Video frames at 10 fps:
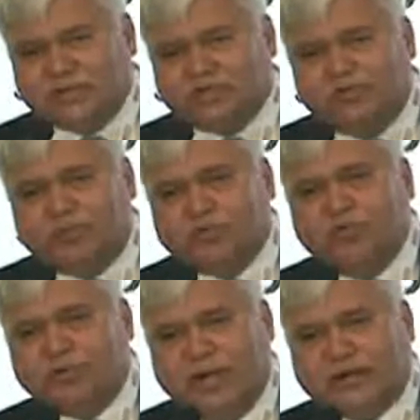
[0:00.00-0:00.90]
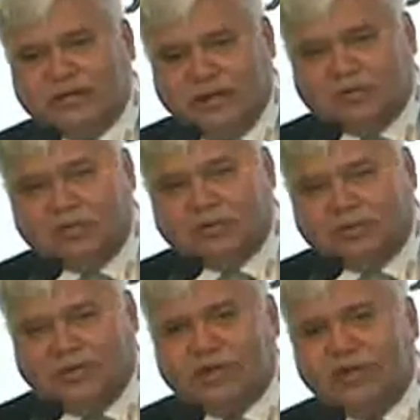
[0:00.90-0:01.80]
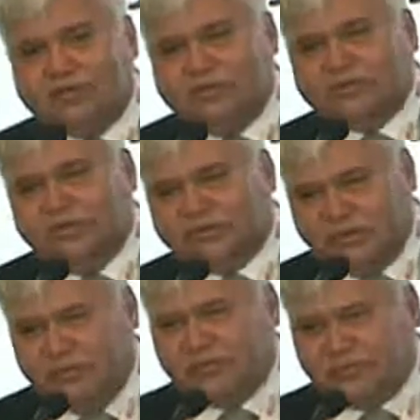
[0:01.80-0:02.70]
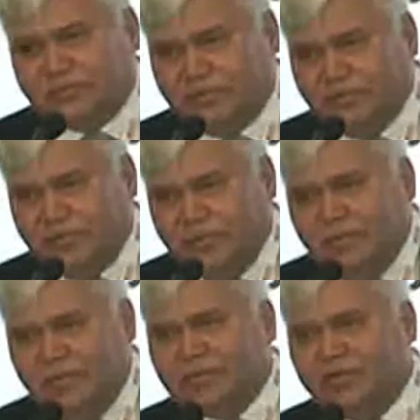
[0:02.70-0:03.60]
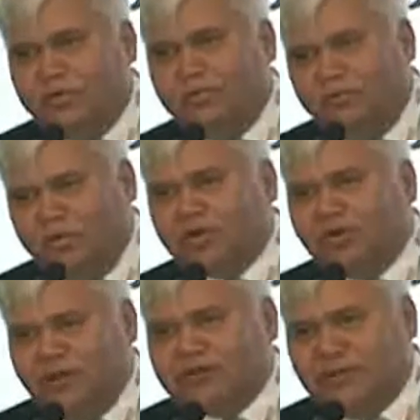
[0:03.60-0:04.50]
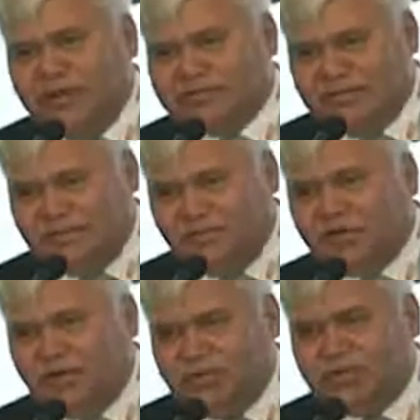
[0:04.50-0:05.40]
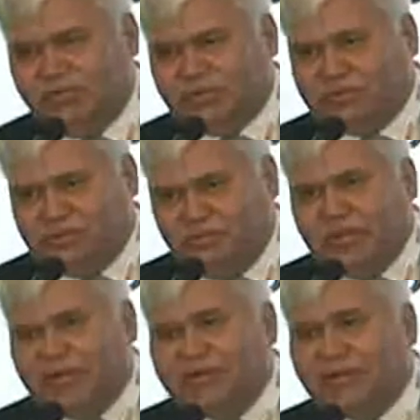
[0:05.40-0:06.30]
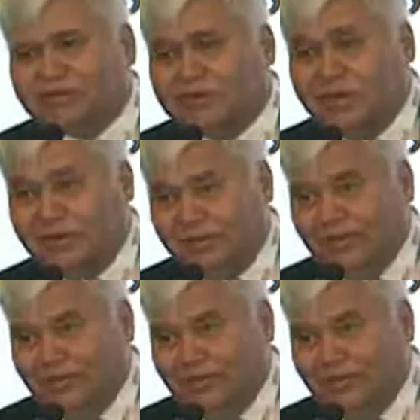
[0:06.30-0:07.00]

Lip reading: just to prove that they could get into the systems. There was no motivation as such. The motivation was merely a thrill.